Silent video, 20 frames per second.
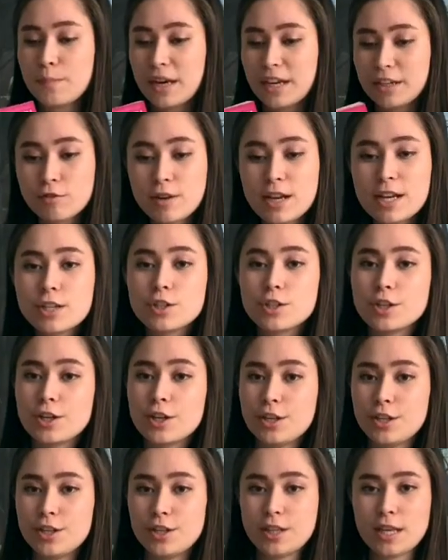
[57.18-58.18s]

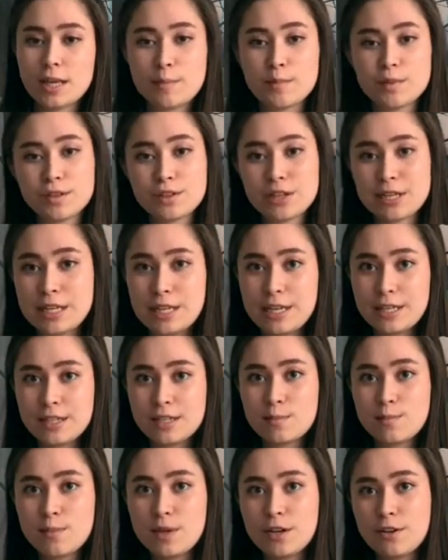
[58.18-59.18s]
migration, immigrant
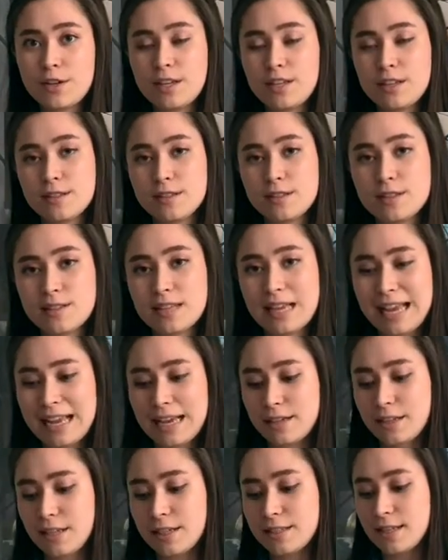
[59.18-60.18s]
experience,
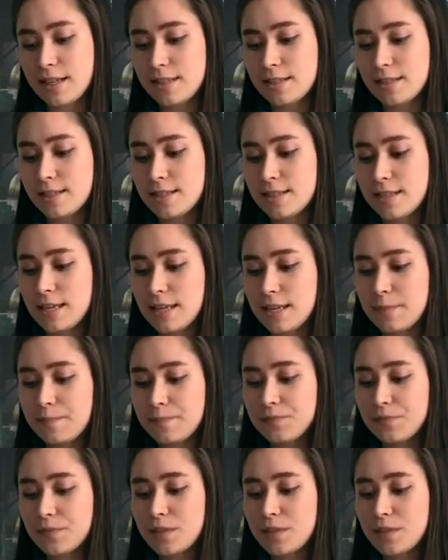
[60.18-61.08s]
and identity